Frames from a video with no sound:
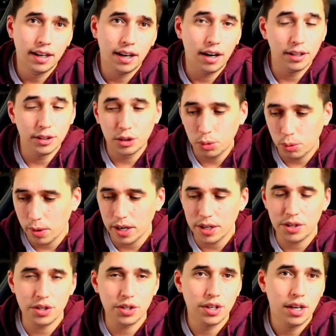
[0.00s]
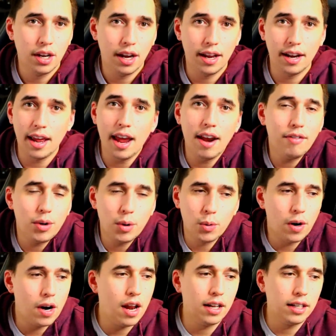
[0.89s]
on Twitch, and
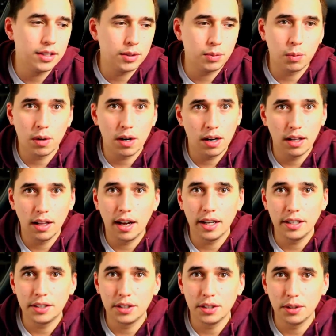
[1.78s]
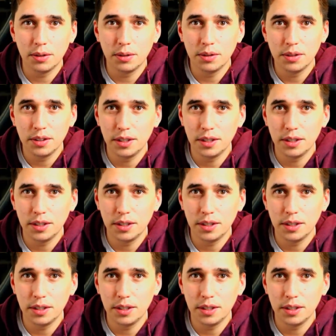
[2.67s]
everywhere else where I like to,